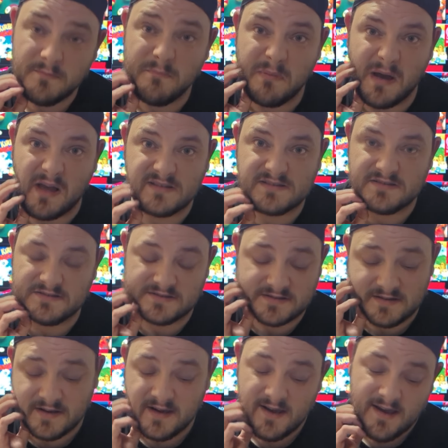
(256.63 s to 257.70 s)
Bastards.
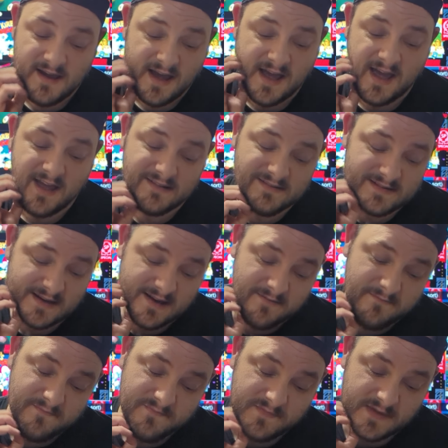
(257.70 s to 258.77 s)
And
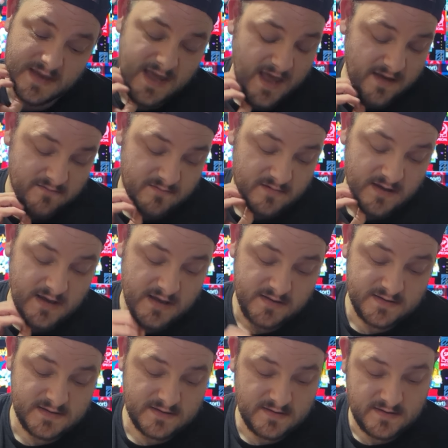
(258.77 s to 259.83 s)

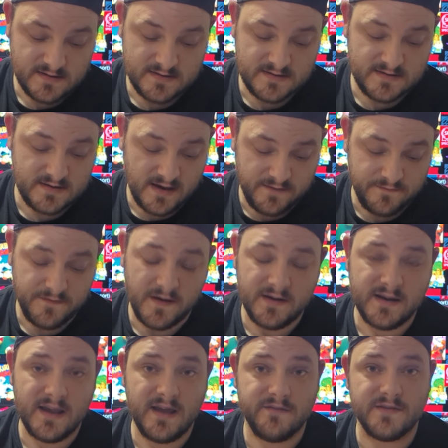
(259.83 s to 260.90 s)
and I
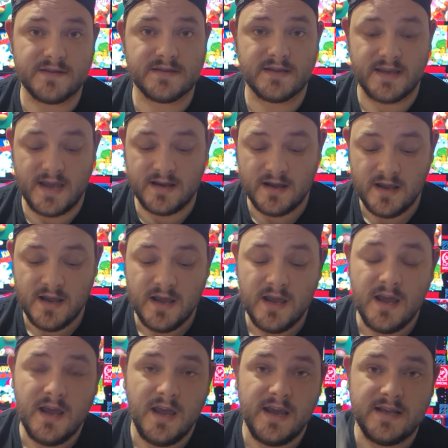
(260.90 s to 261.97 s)
finally have this again.
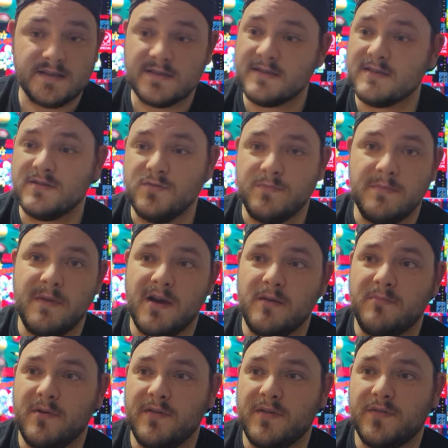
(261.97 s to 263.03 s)
It's Super Mario
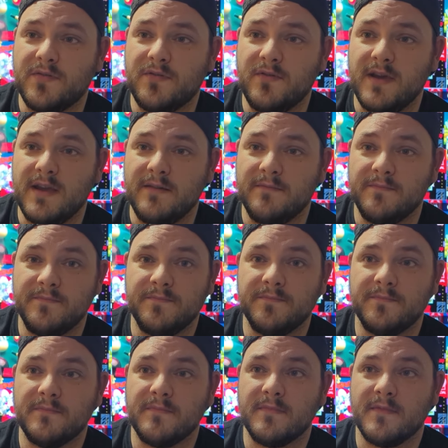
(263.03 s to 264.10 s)
Brothers 3.
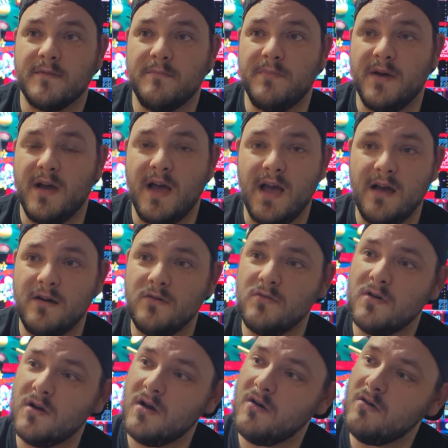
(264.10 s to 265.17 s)
But how
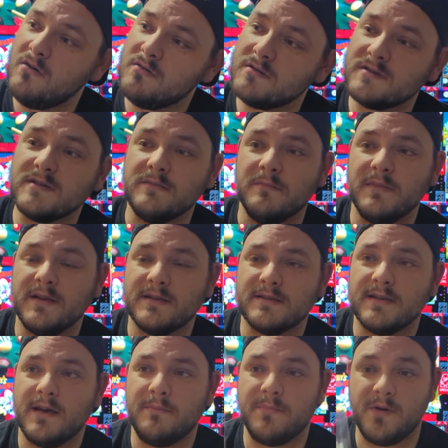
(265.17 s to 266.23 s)
awesome is
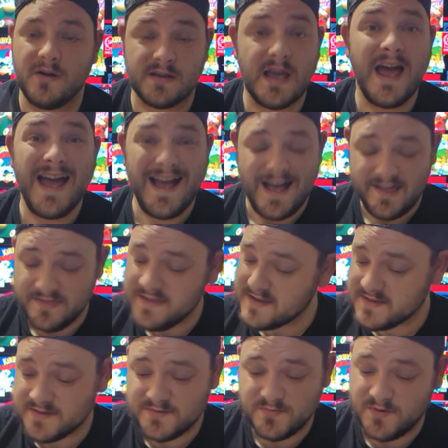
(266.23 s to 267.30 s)
that box? And
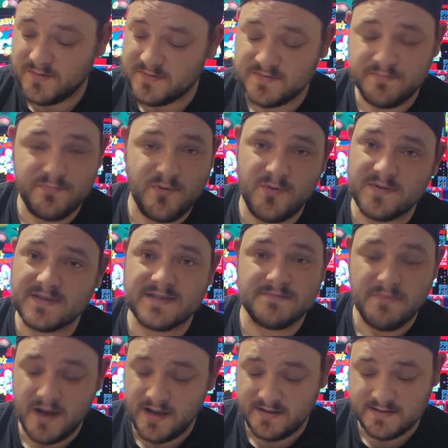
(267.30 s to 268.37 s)
this is what's brought a
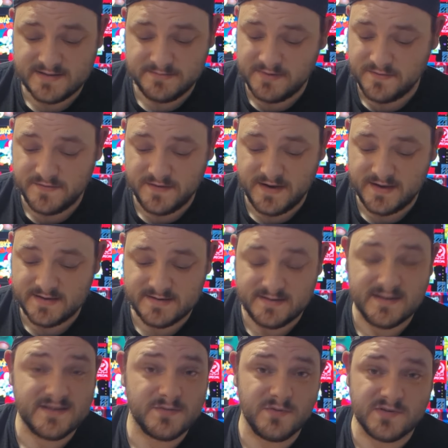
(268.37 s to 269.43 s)
smile to my face.
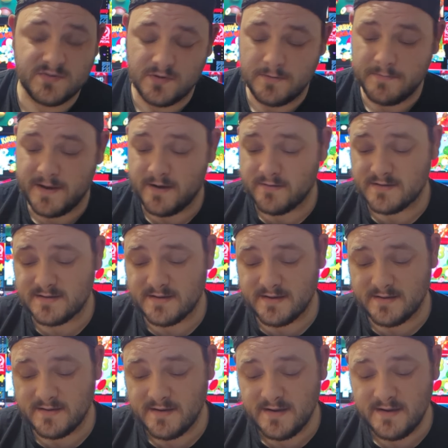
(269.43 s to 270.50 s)
And that's what it's all about, isn't it?